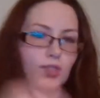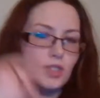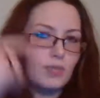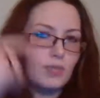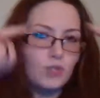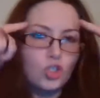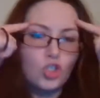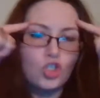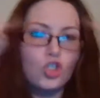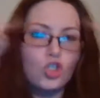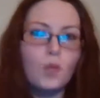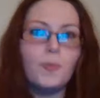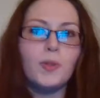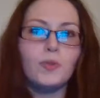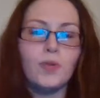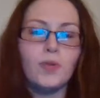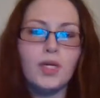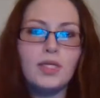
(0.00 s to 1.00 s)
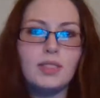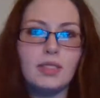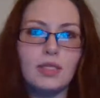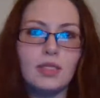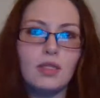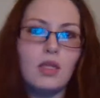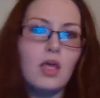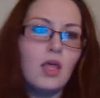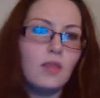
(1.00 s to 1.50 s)
for some stupid
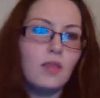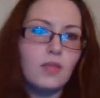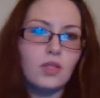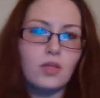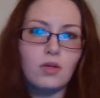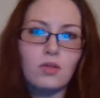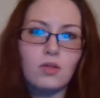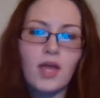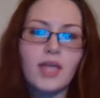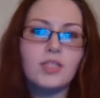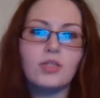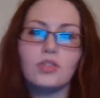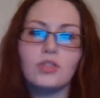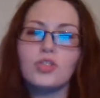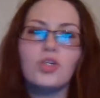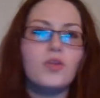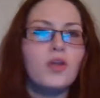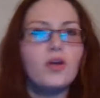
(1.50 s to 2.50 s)
reason that they're lesser.